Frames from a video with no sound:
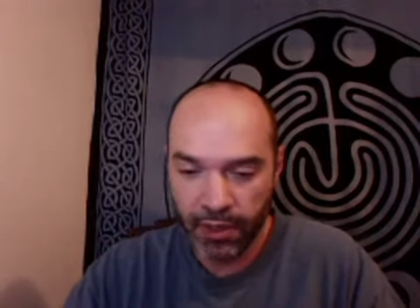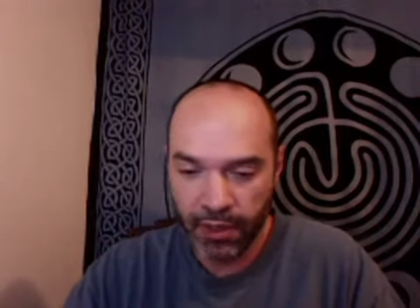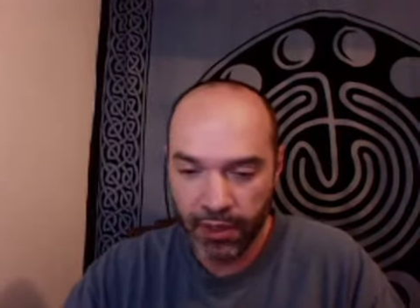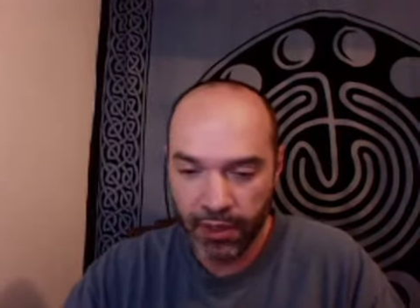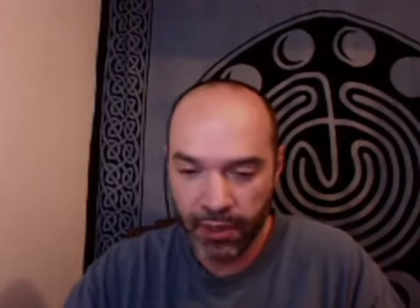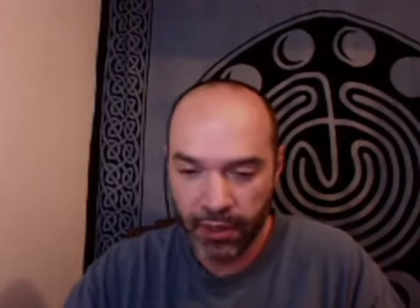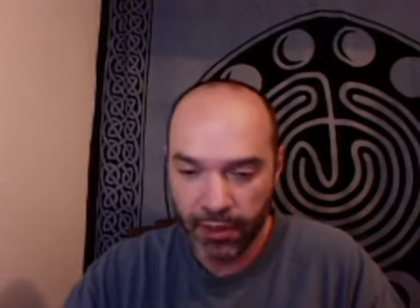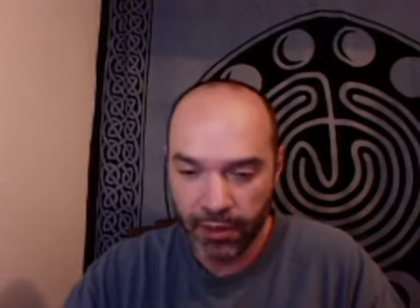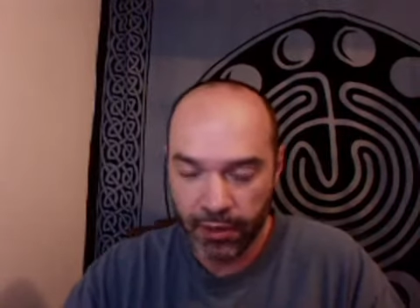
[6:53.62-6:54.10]

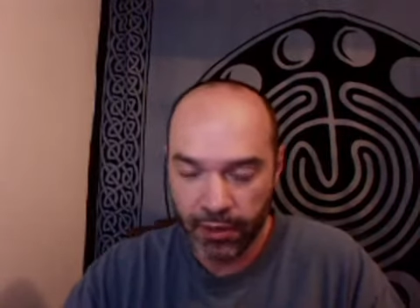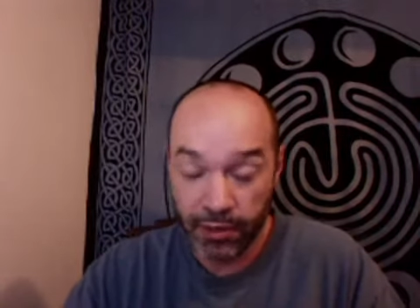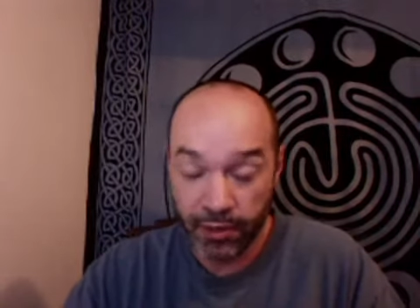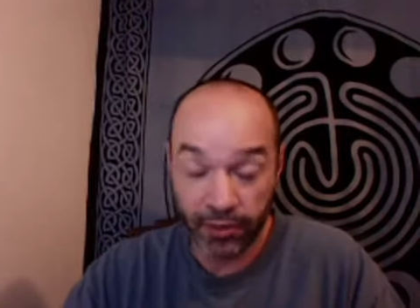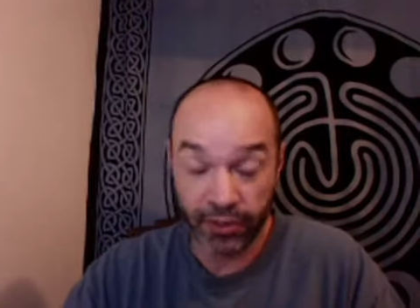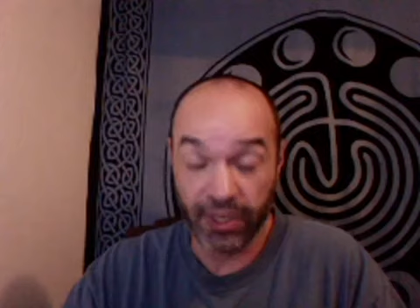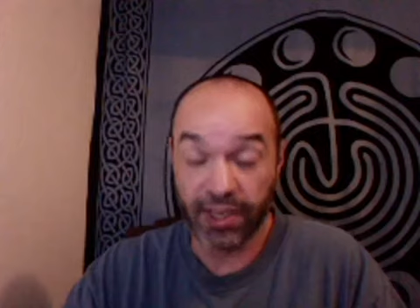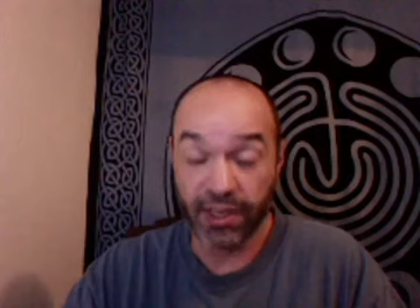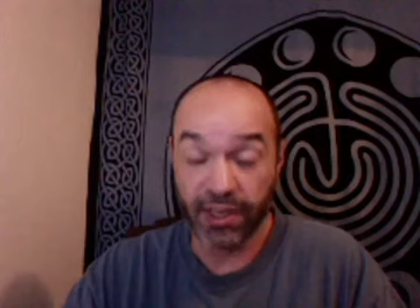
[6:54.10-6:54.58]

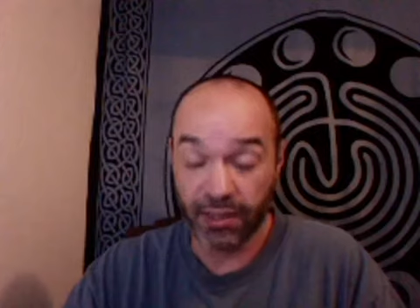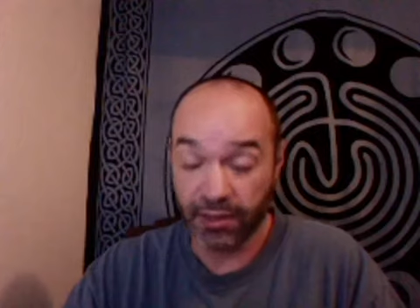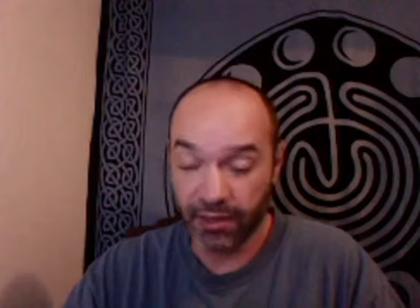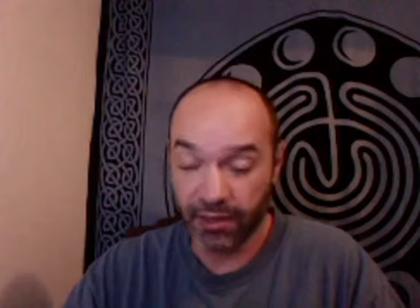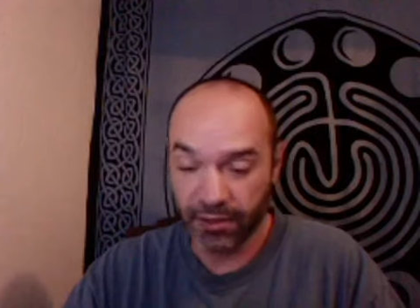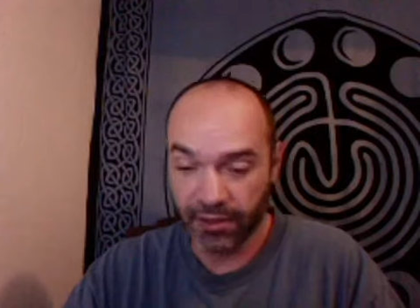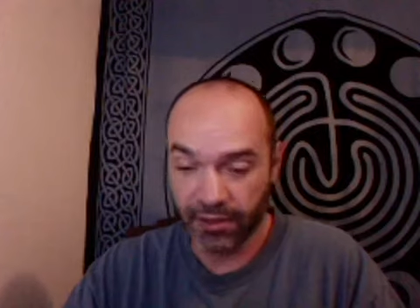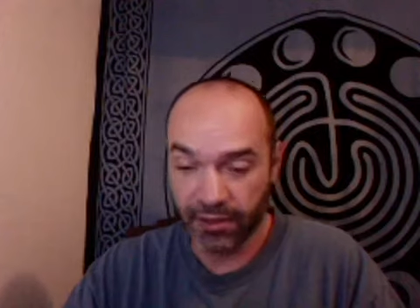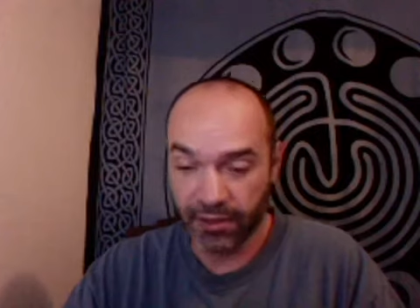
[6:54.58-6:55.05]
Usually
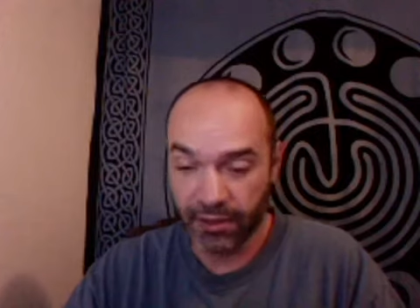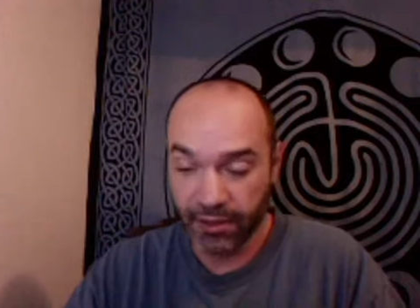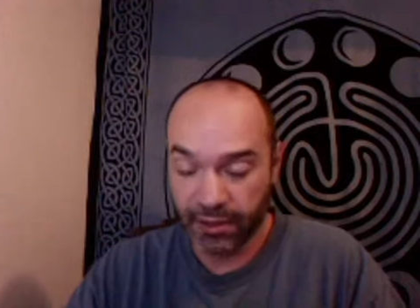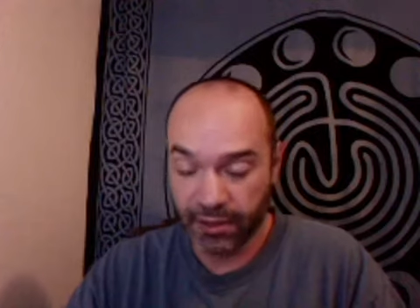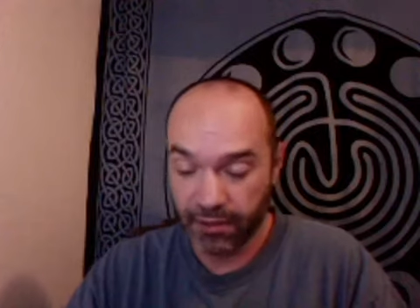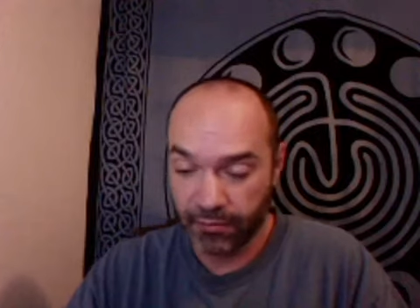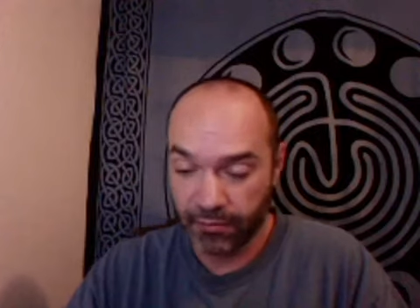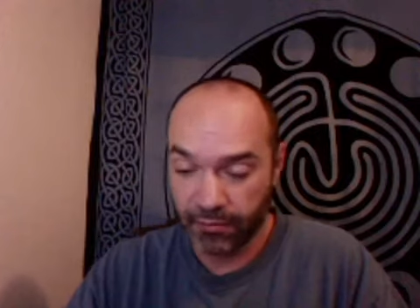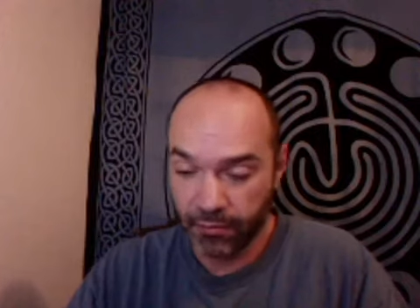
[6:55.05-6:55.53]
there's just
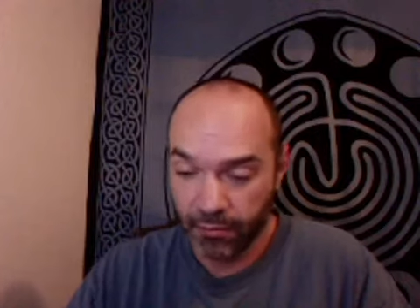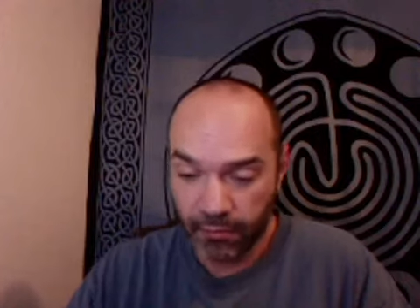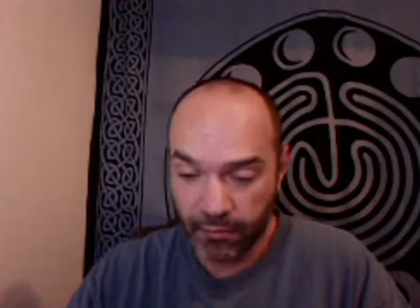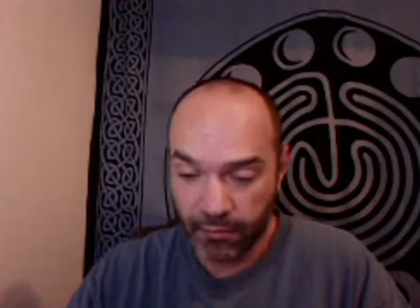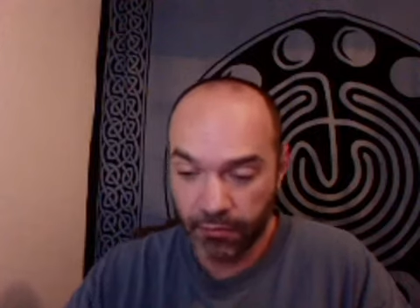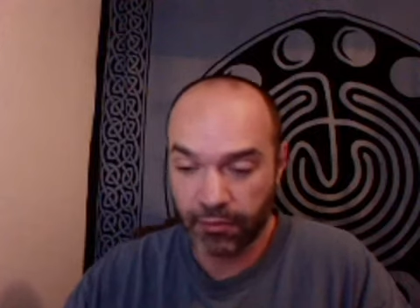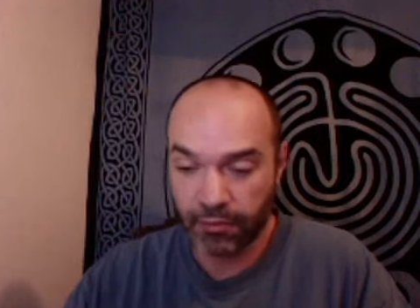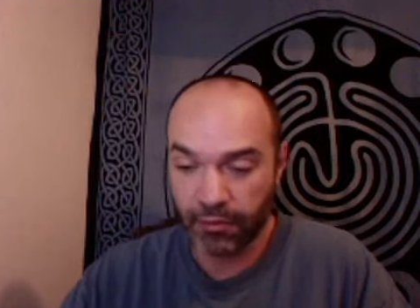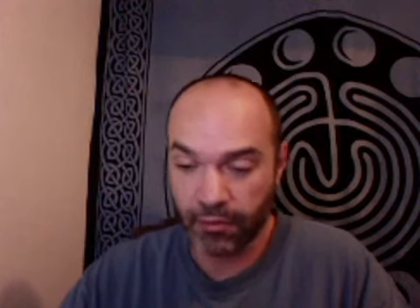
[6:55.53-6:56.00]

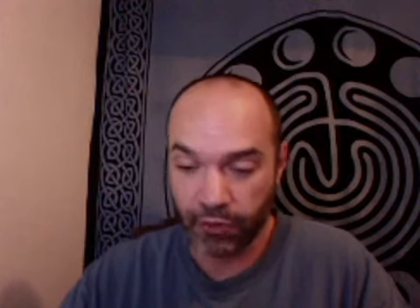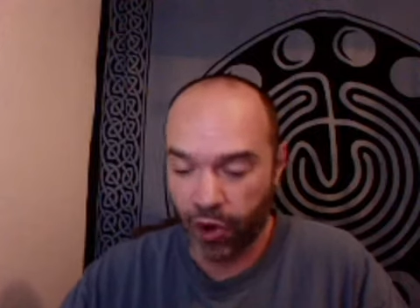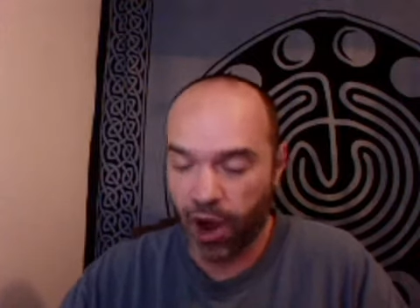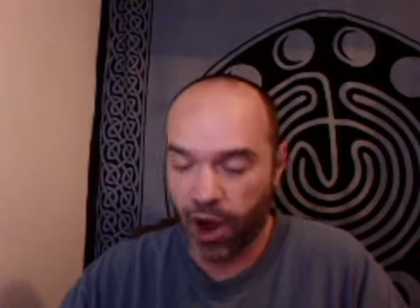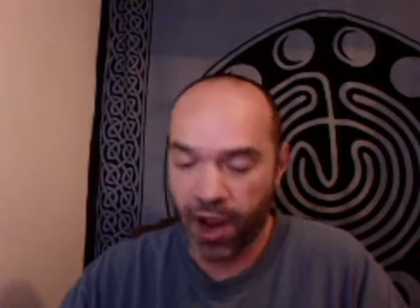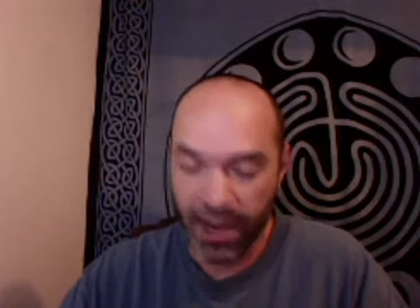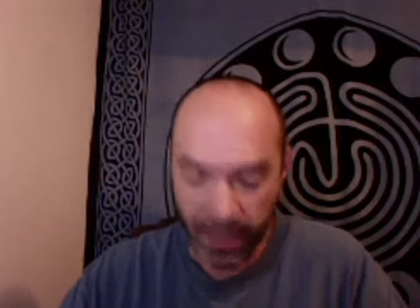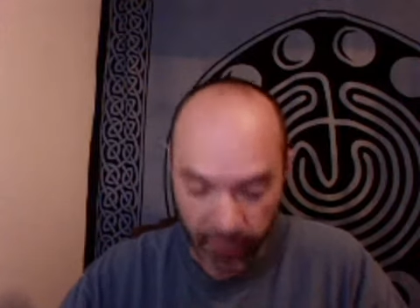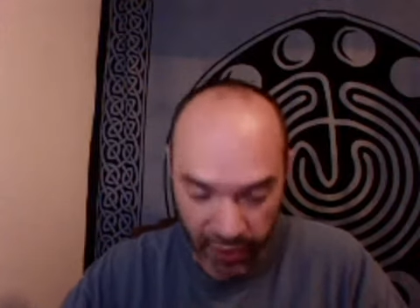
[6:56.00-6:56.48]

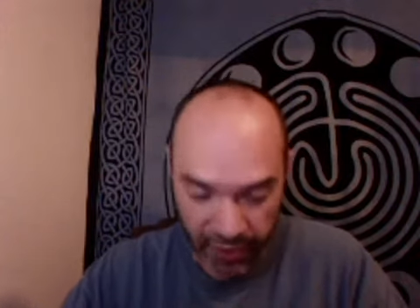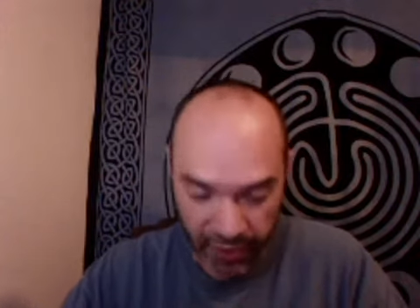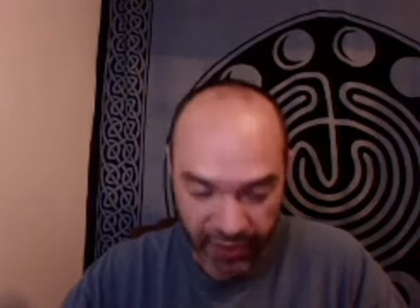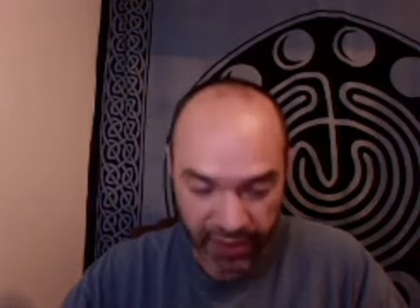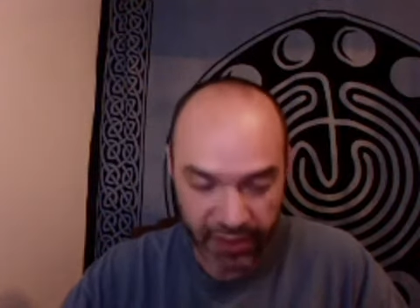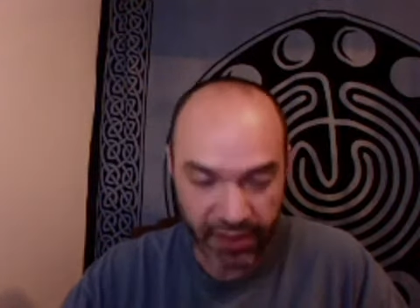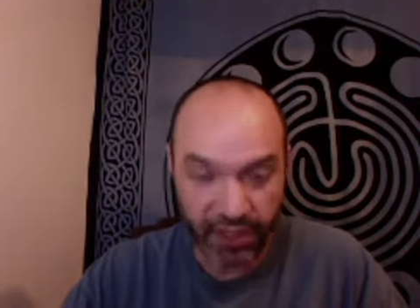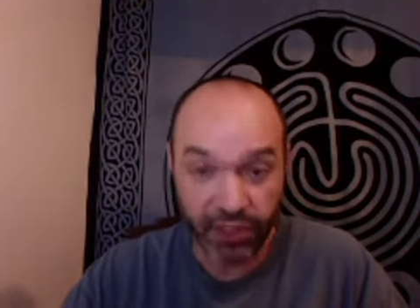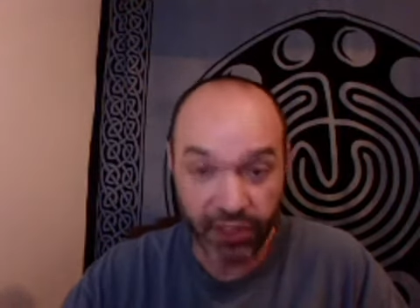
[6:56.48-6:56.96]
crying because it's
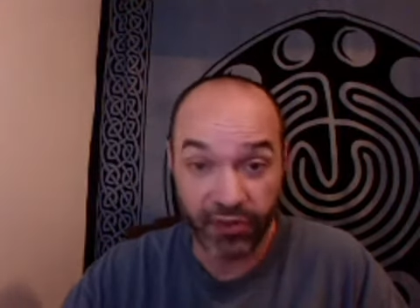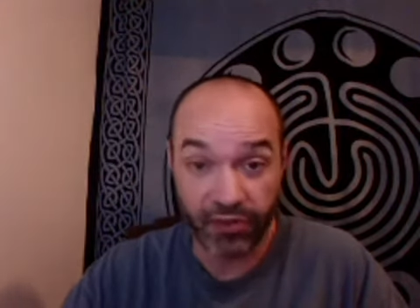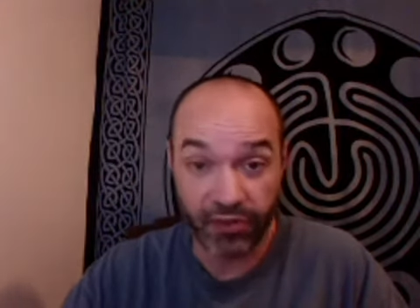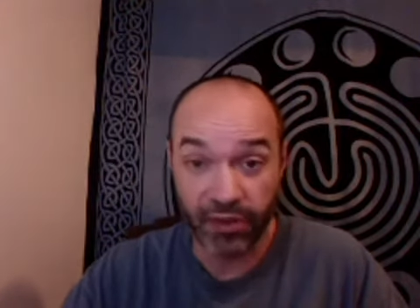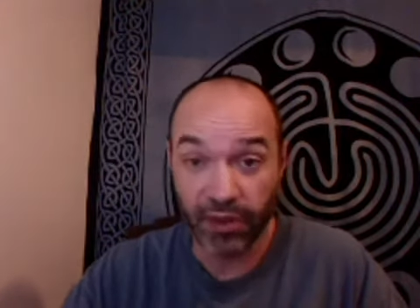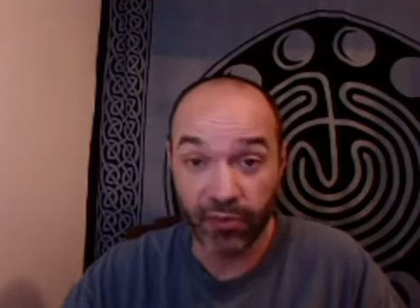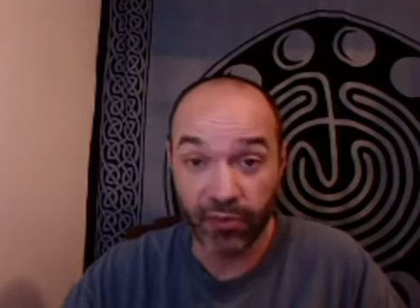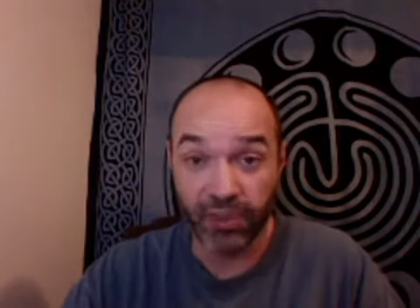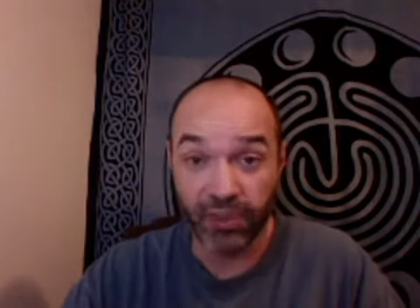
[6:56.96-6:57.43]
such a
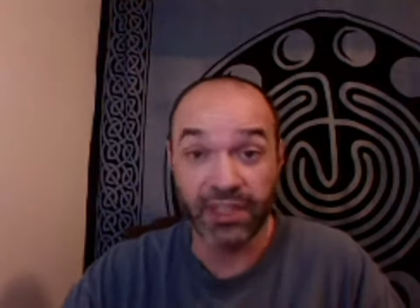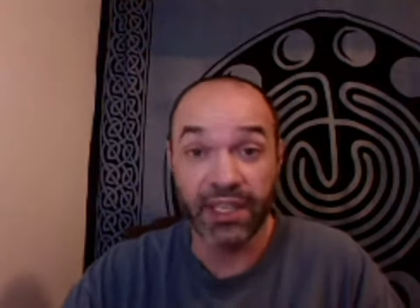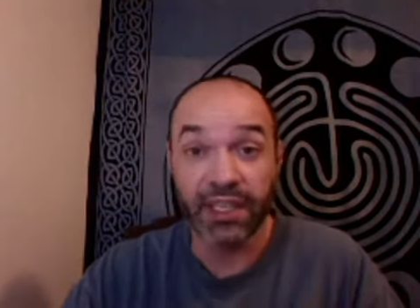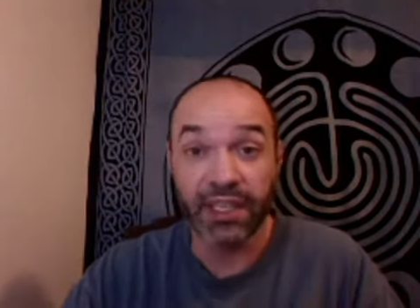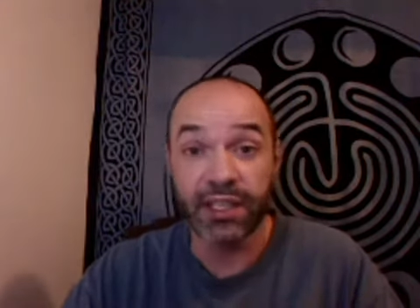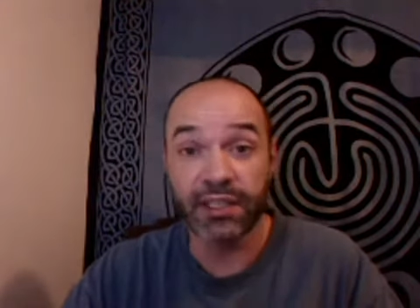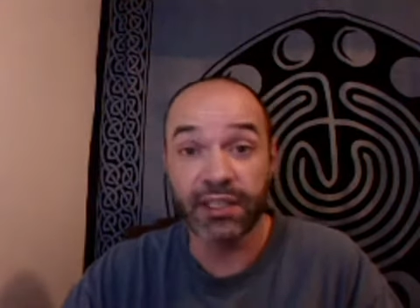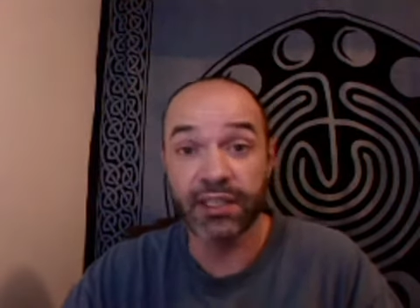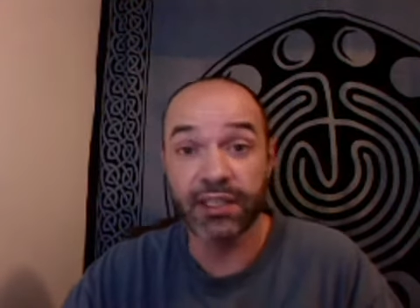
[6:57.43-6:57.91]

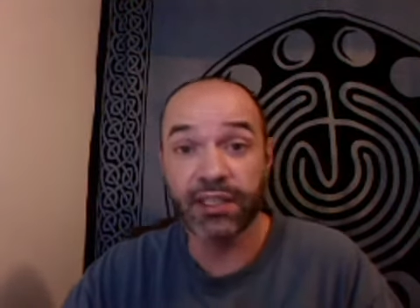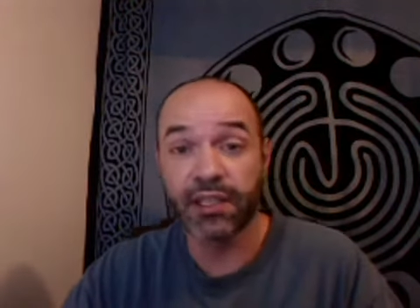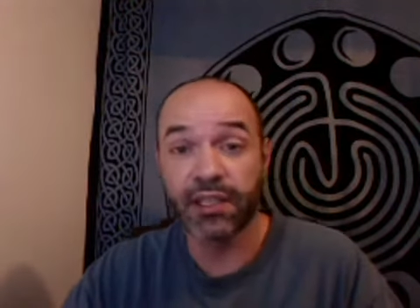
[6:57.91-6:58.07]
release.